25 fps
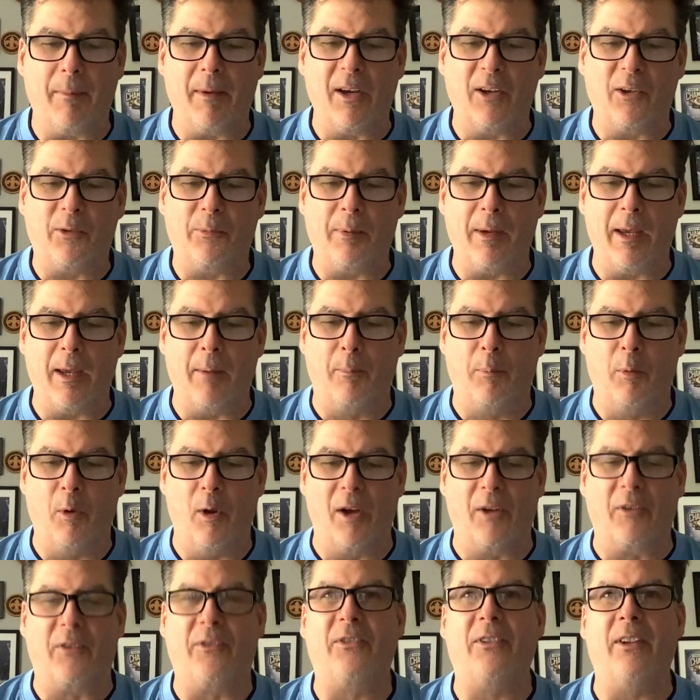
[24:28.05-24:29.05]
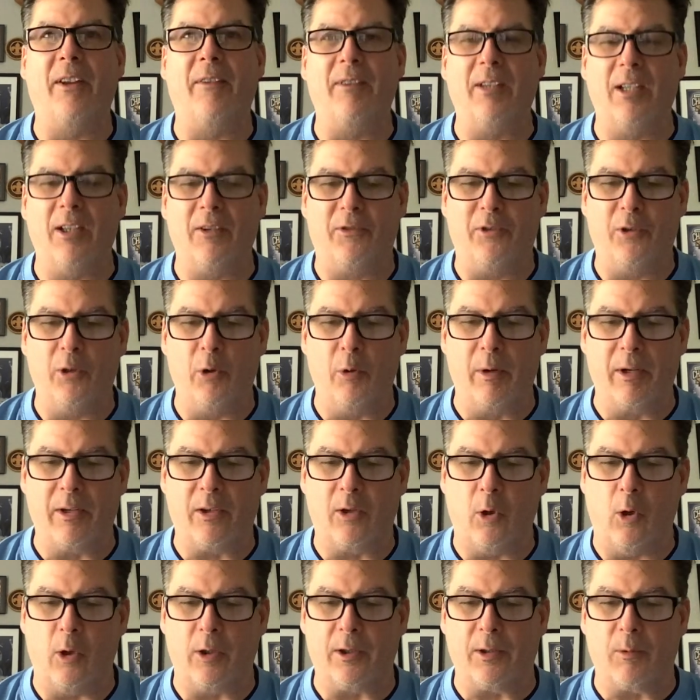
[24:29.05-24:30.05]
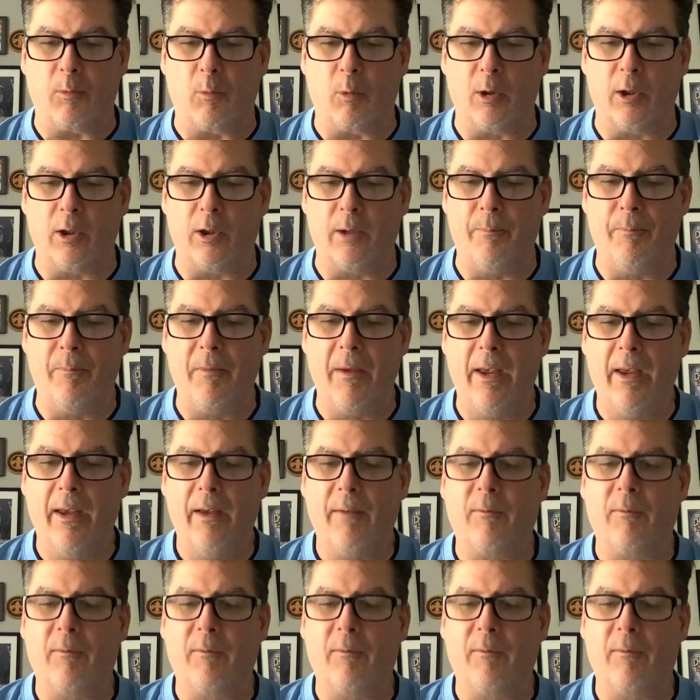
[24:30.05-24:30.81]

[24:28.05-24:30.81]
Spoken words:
ESPN Plus, 7-2 Incarnate Word